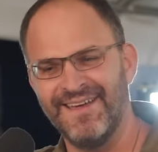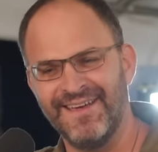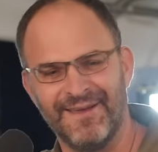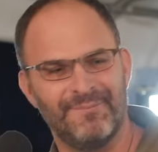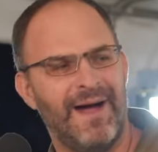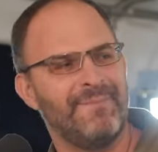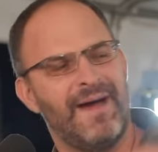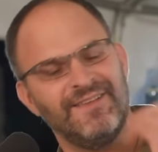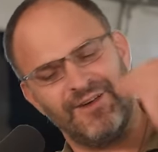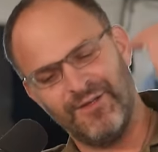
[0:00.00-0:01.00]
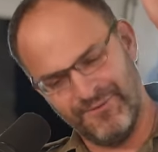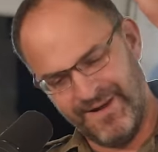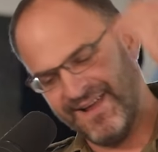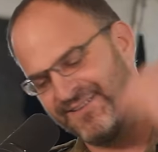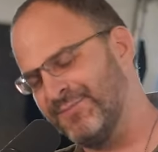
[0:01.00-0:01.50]
He could bypass all the
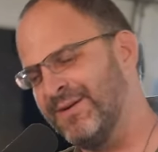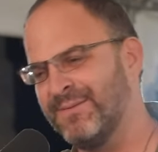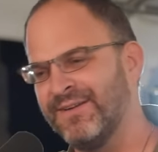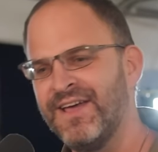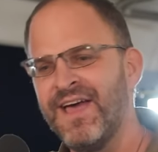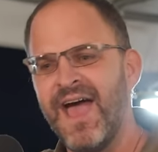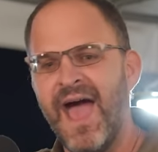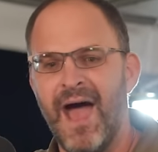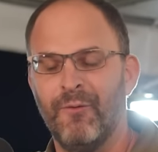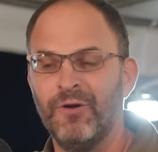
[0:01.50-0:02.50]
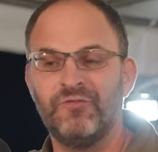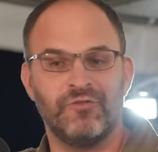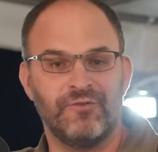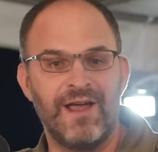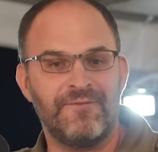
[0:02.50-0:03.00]
ranks pretty much, which
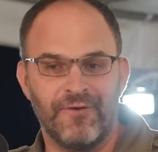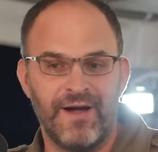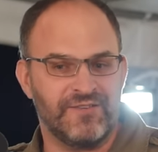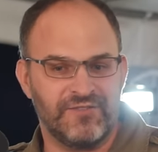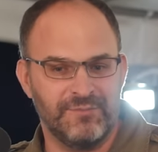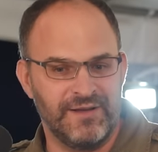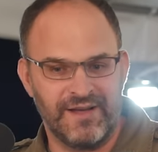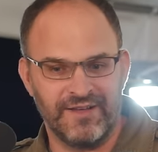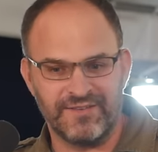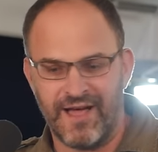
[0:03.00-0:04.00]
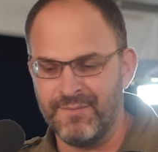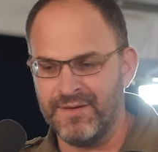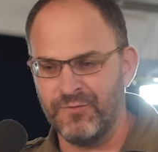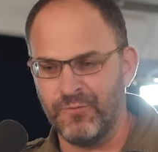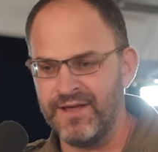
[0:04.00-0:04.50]
was great for us because, I
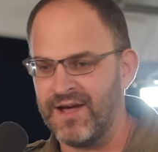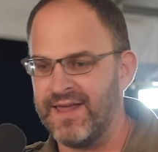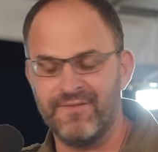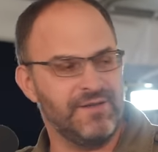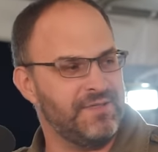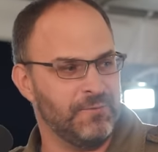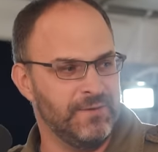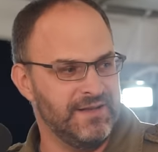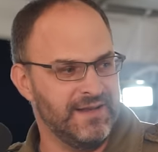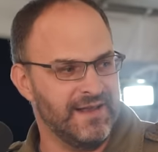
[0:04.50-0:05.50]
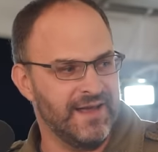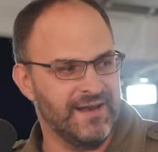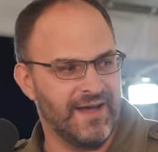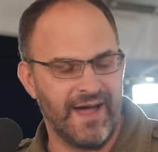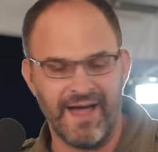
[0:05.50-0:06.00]
mean, we got everything we
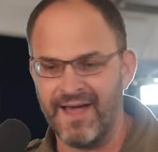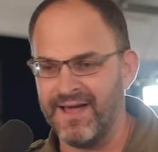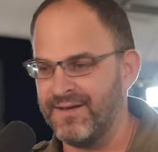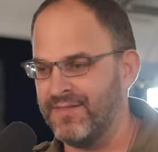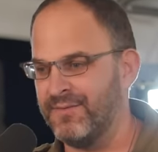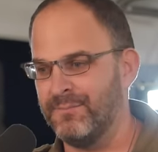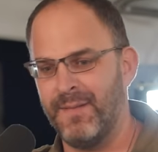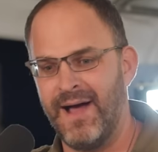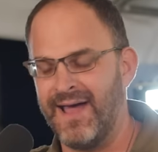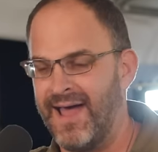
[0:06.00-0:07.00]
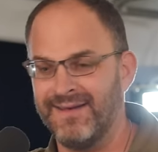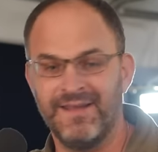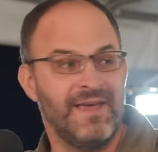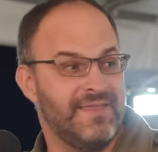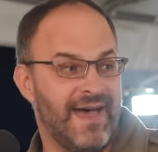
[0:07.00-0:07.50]
needed. And
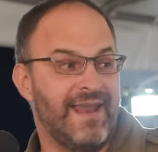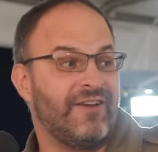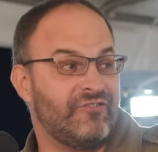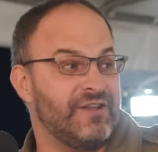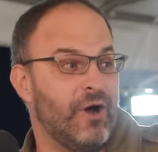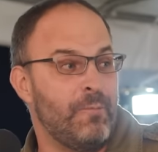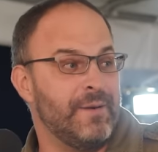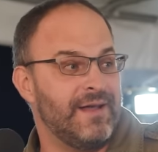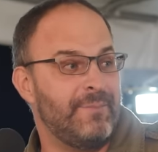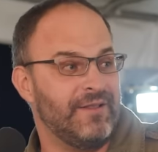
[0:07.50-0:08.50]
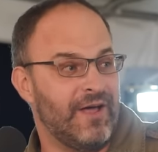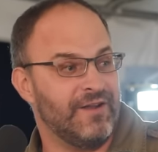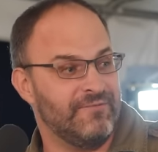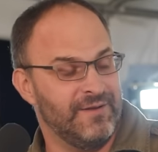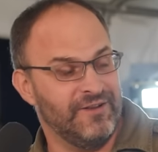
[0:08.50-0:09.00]
that actually opened up a
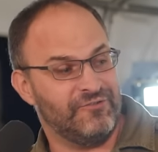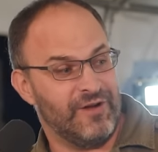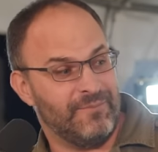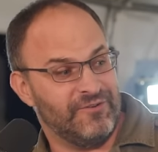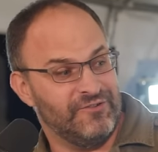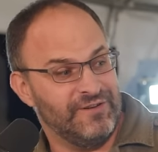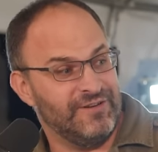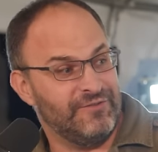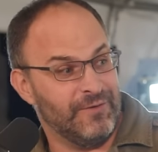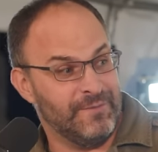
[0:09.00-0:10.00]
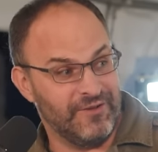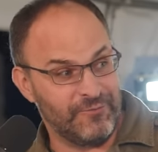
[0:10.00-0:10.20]
lot of ministry opportunities for me